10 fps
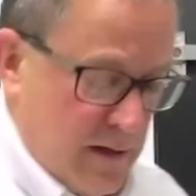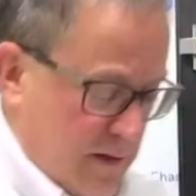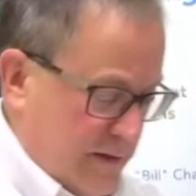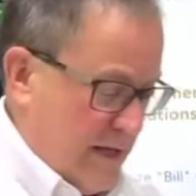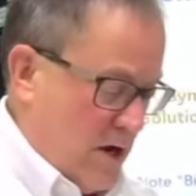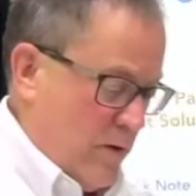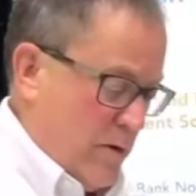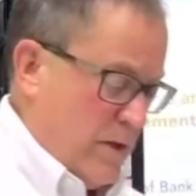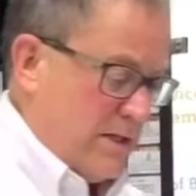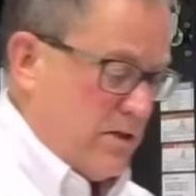Now what I
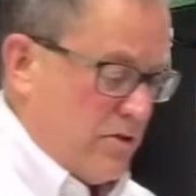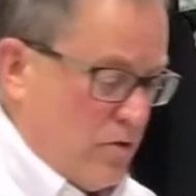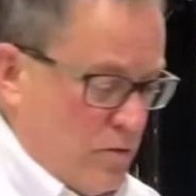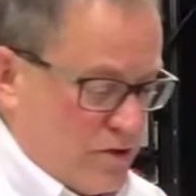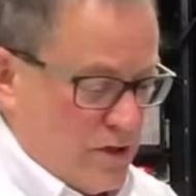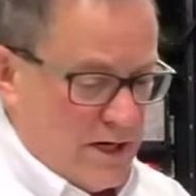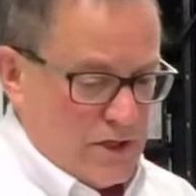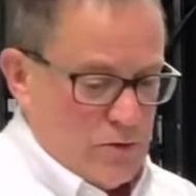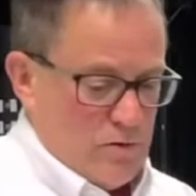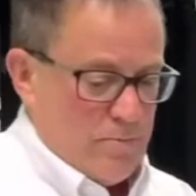would like to do is talk
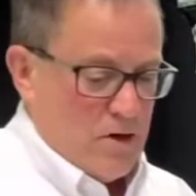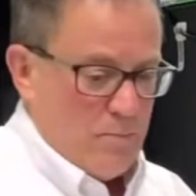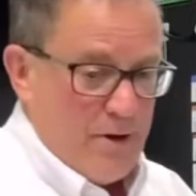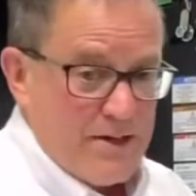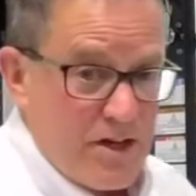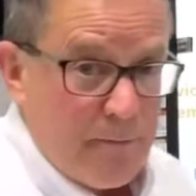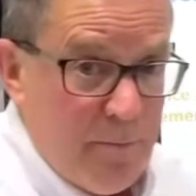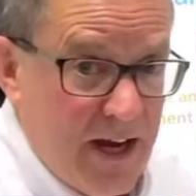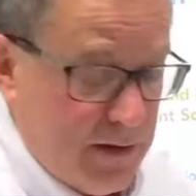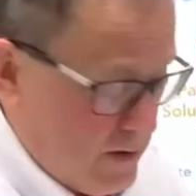to you about basic
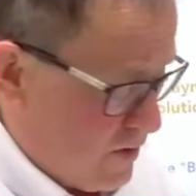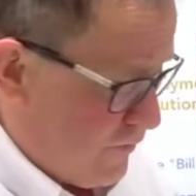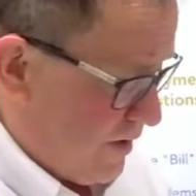maintenance for the